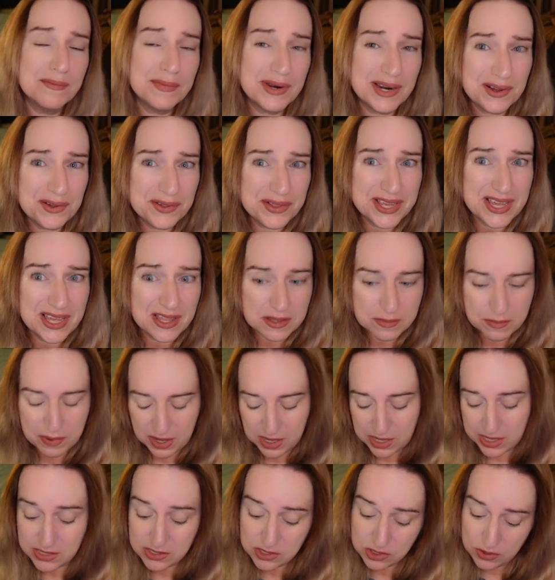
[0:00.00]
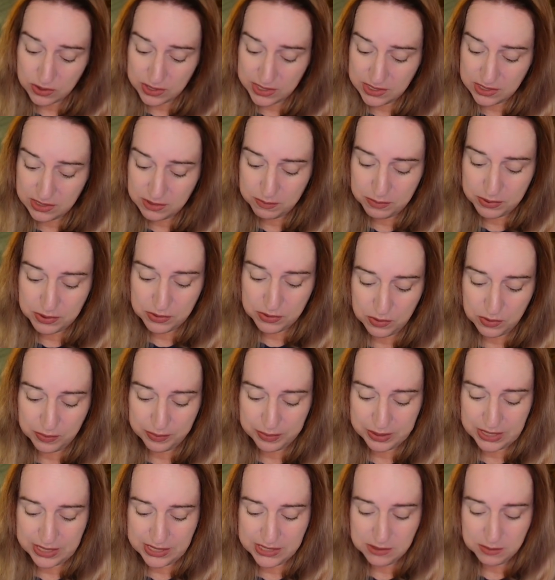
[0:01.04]
But I only had the bucket. So I did
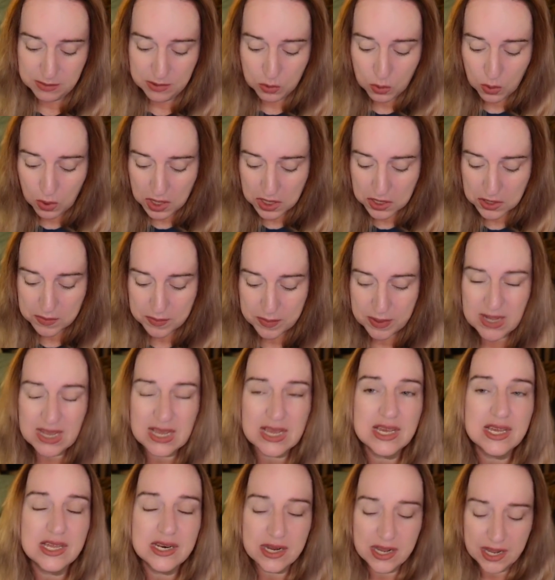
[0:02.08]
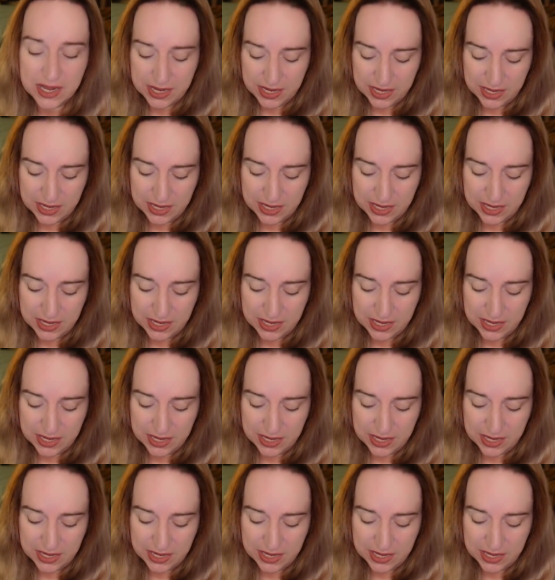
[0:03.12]
replacement water bucket.